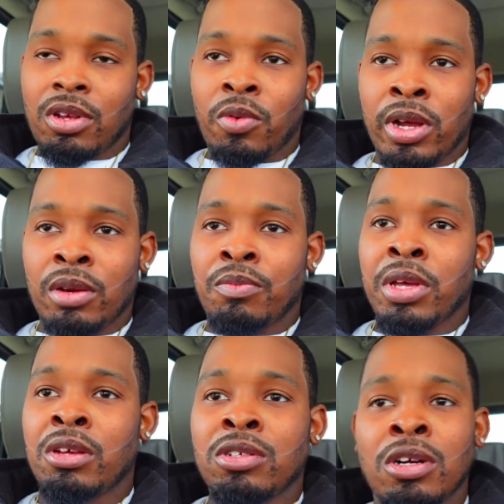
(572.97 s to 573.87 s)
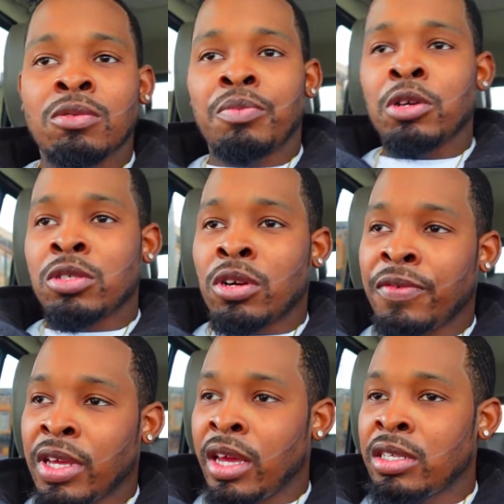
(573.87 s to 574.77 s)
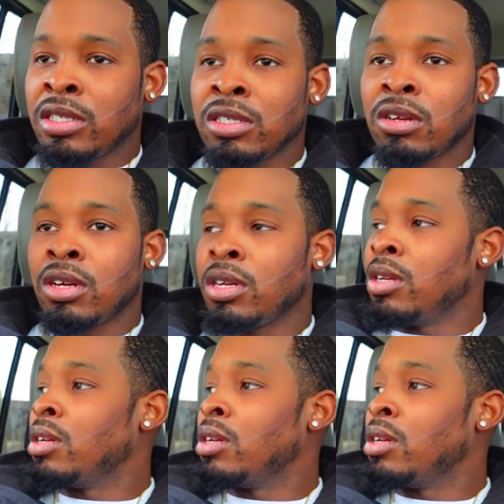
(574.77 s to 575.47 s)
ring the bell, turn on post notifications, y'all.